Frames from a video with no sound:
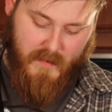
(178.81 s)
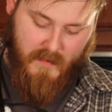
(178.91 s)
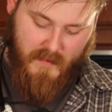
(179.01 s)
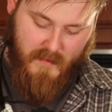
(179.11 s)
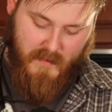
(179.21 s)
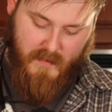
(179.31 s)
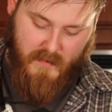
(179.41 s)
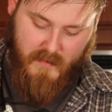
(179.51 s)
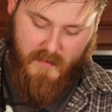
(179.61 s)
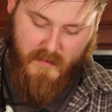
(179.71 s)

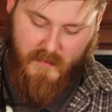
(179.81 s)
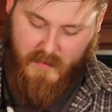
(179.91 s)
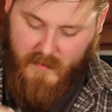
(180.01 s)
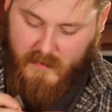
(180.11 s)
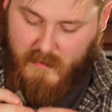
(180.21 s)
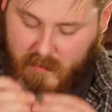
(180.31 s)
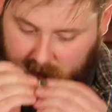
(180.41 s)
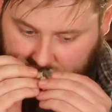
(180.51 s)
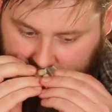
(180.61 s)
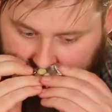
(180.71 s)

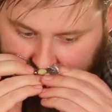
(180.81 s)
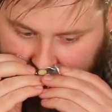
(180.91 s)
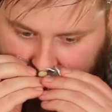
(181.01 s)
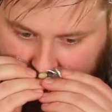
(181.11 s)
[no speech]